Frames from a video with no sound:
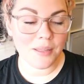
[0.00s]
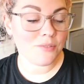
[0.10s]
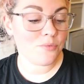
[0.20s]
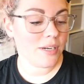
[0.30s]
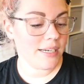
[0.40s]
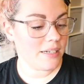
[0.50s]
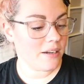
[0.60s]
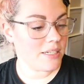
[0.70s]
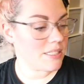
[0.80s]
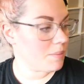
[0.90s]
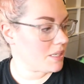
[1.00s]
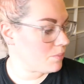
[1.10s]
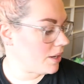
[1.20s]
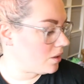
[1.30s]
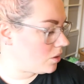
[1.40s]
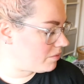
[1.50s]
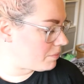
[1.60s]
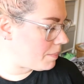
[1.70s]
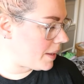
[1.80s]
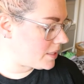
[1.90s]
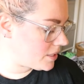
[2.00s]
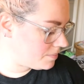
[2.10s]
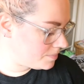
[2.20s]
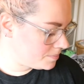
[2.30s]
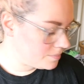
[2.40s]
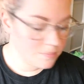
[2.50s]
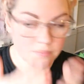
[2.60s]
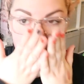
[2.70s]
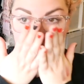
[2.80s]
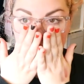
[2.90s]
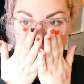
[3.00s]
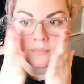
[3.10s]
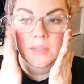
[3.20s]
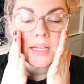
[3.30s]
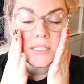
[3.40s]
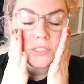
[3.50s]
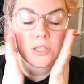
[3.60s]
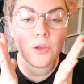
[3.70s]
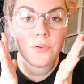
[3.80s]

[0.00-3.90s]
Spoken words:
That's really nice. I'm going to spray that all over my bed. That is so